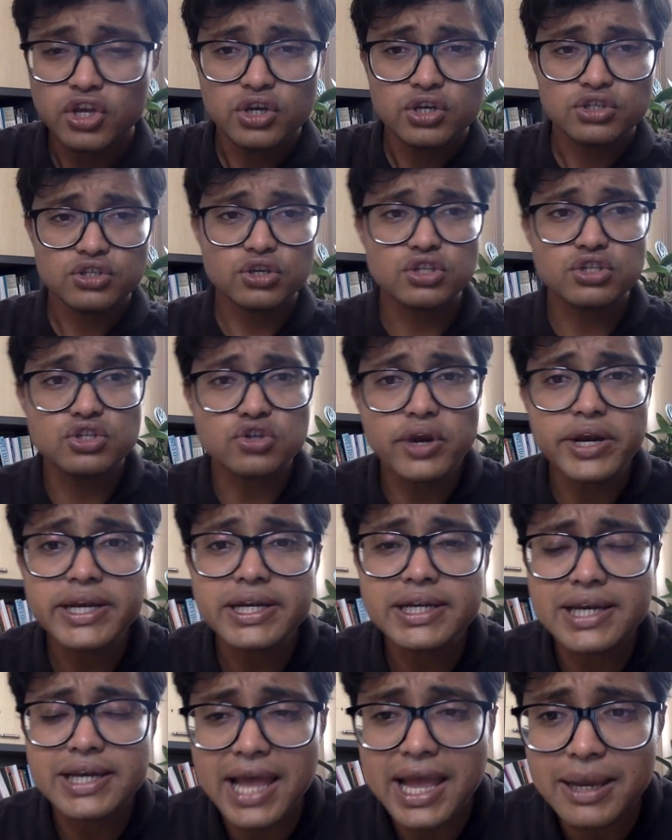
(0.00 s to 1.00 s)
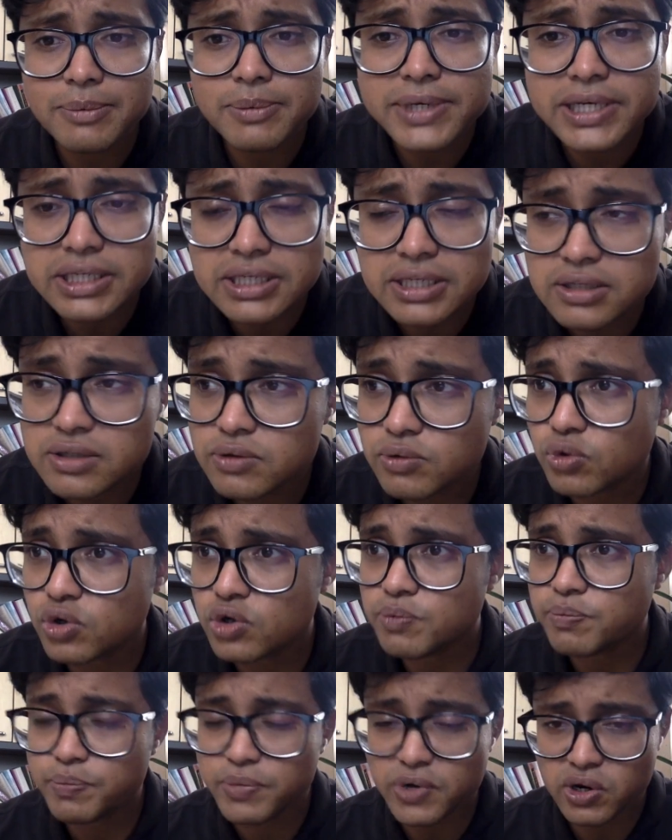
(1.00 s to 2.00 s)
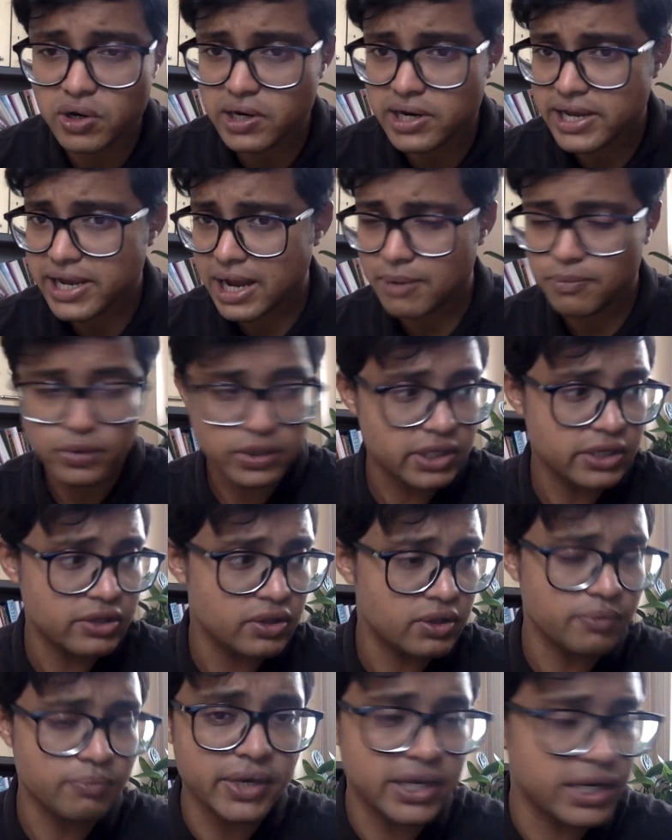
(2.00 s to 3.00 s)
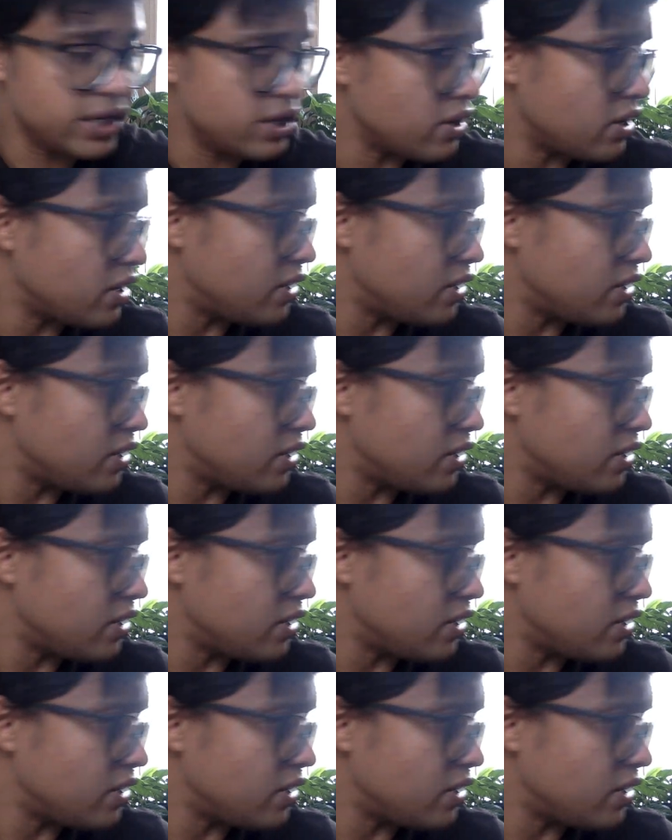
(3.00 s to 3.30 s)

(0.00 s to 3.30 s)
So joint liabilities would purely come within the meaning